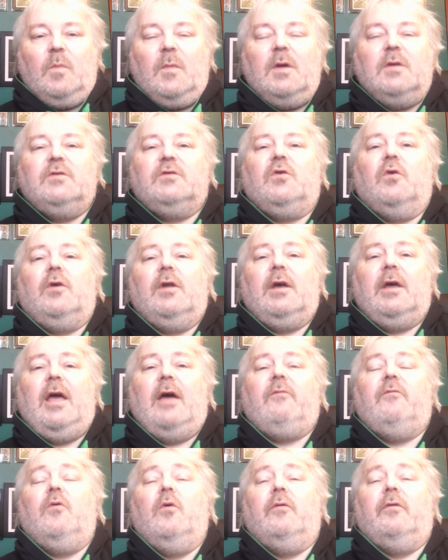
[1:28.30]
scoring
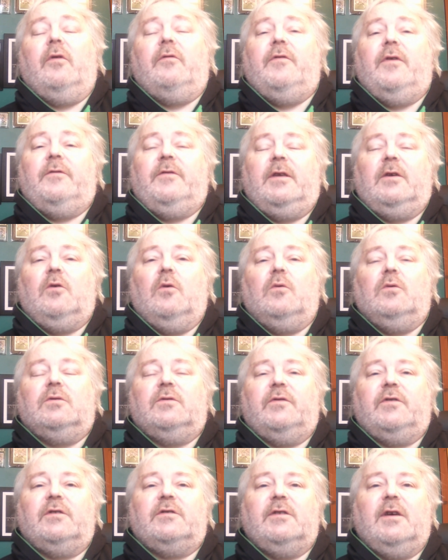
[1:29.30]
over 50 goals
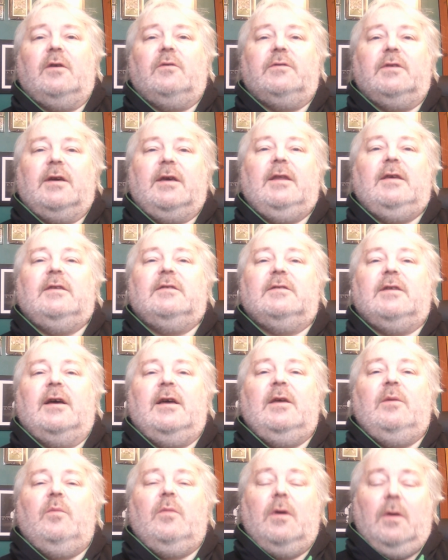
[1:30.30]
for Celtic in his
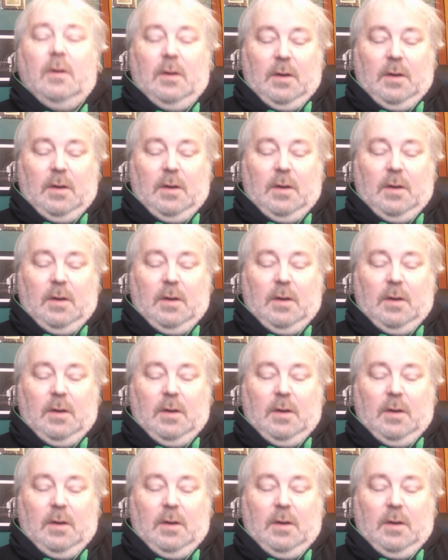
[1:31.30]
time